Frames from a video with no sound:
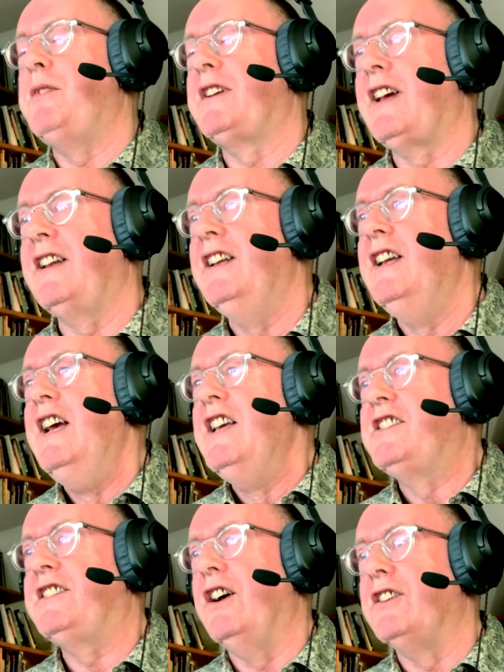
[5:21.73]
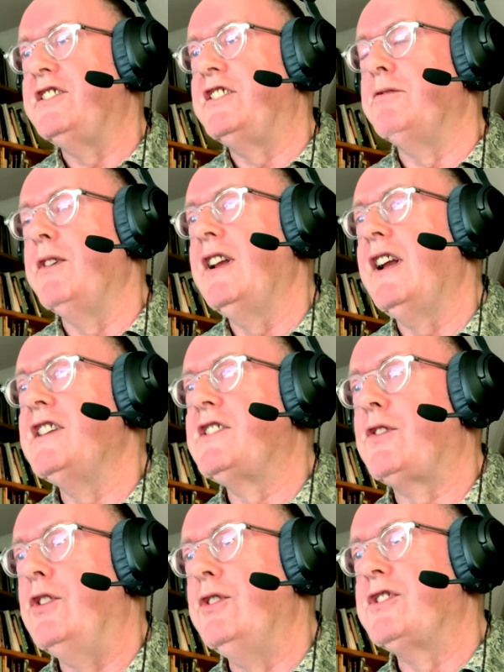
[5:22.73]
But I started to realize,
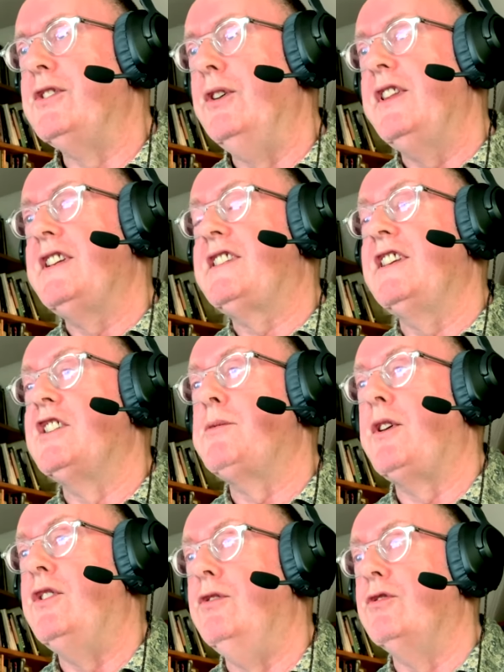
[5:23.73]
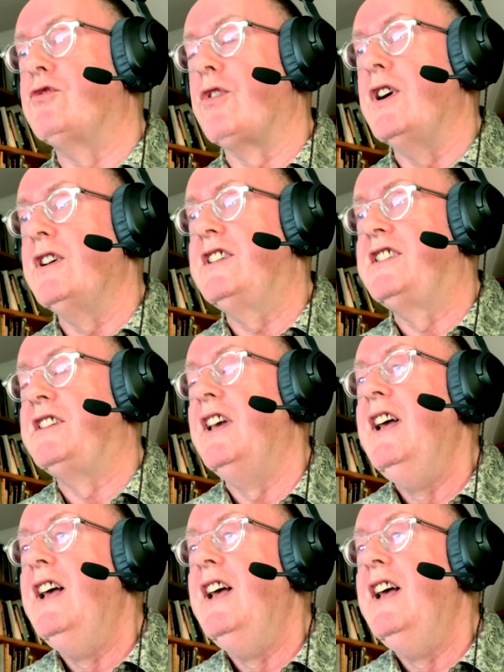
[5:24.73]
of course, all these things we call drugs